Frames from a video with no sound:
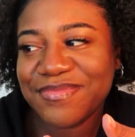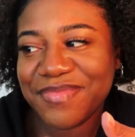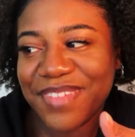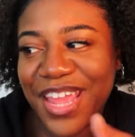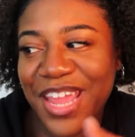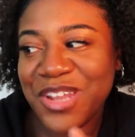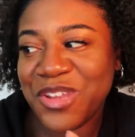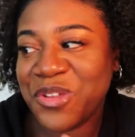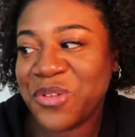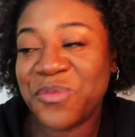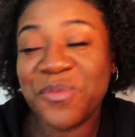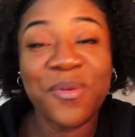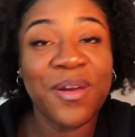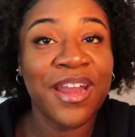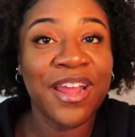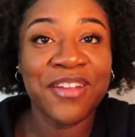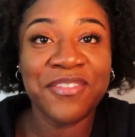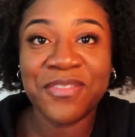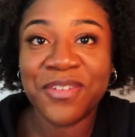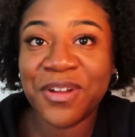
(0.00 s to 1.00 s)
and do
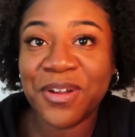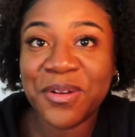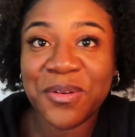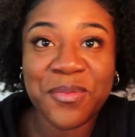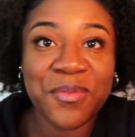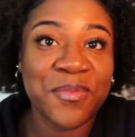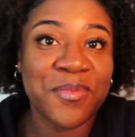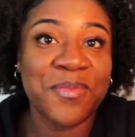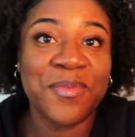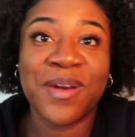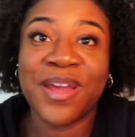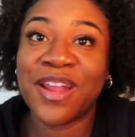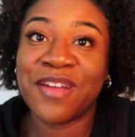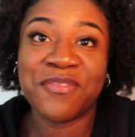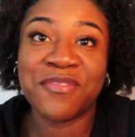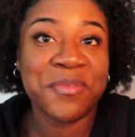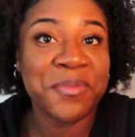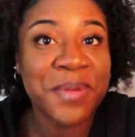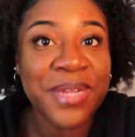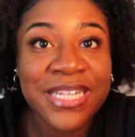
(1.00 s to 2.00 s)
whatever
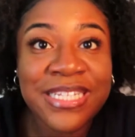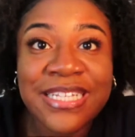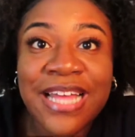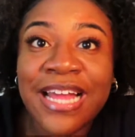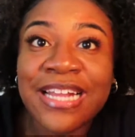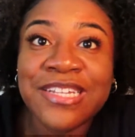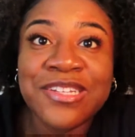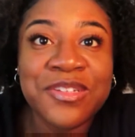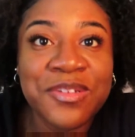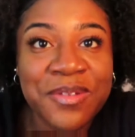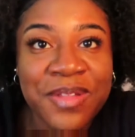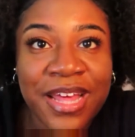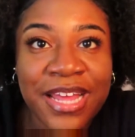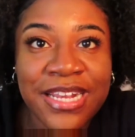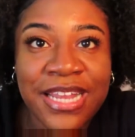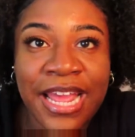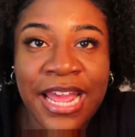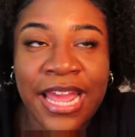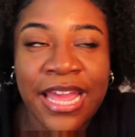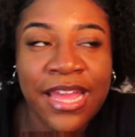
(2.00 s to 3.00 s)
we decide to do
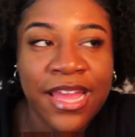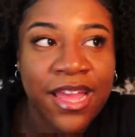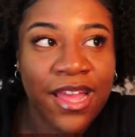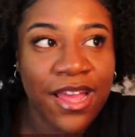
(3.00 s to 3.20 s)
that day.